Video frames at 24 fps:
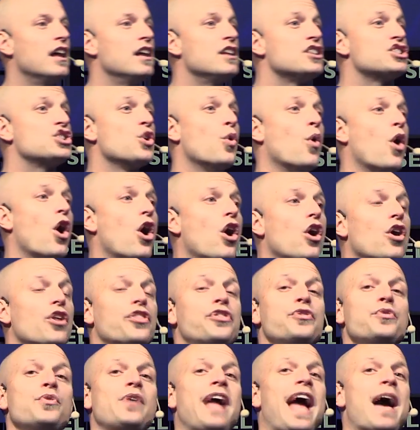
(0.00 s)
So all
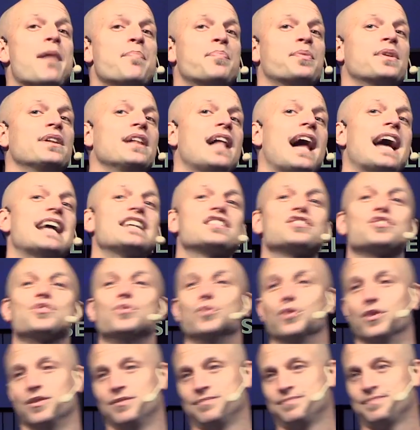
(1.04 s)
through Capitol High
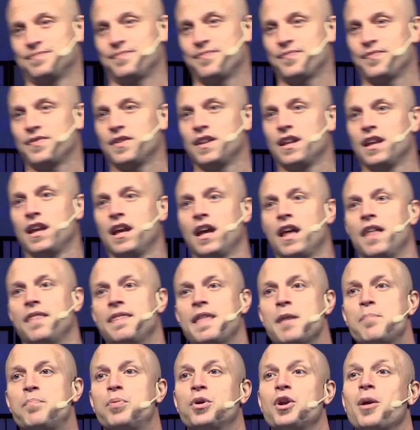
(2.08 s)
School,
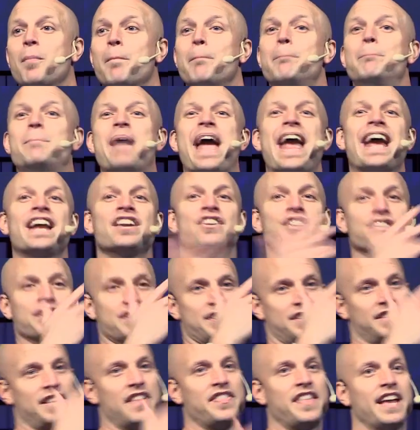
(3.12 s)
they put up
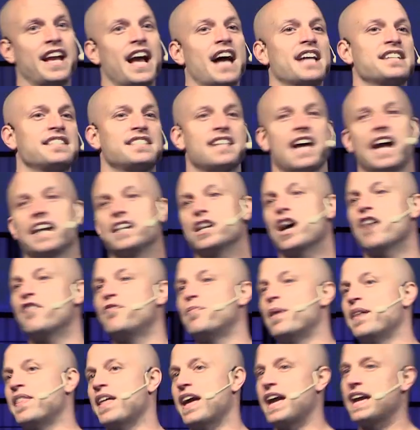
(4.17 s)
banners that they got signed off
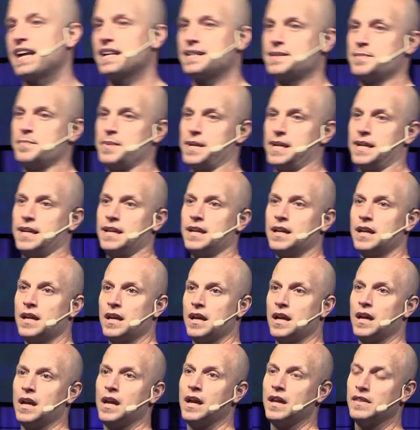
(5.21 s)
by the ASB.
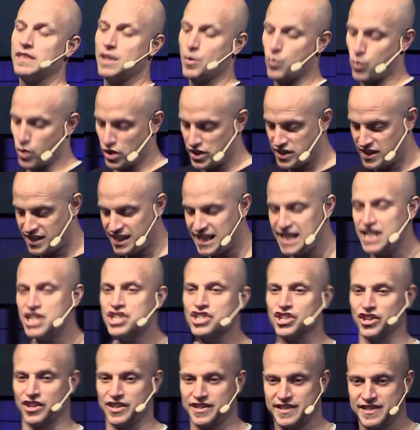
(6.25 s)
They wore
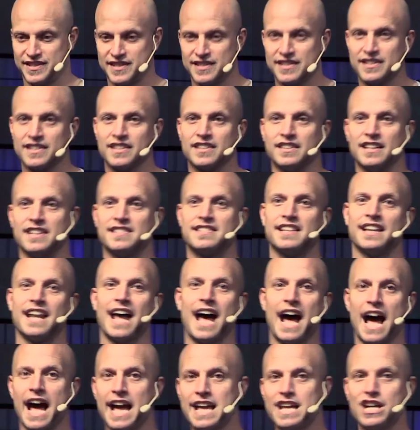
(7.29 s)
t-shirts that said,
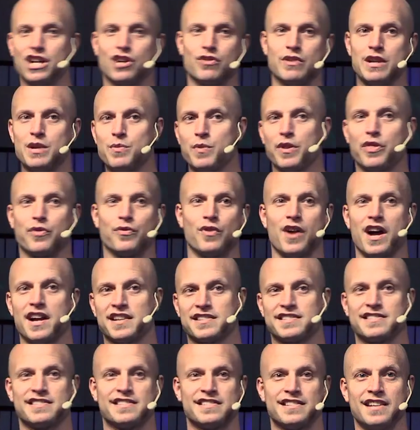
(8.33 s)
I Agree with
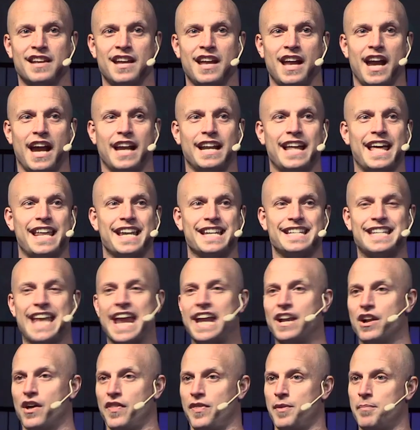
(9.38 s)
Russ, and had a
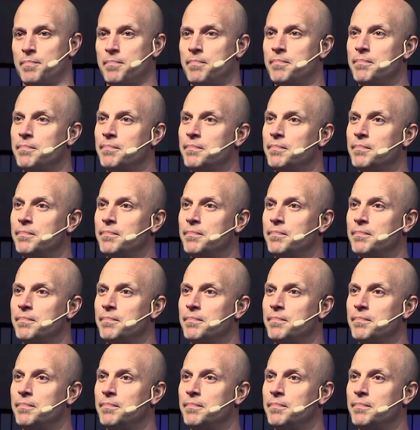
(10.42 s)
date on them.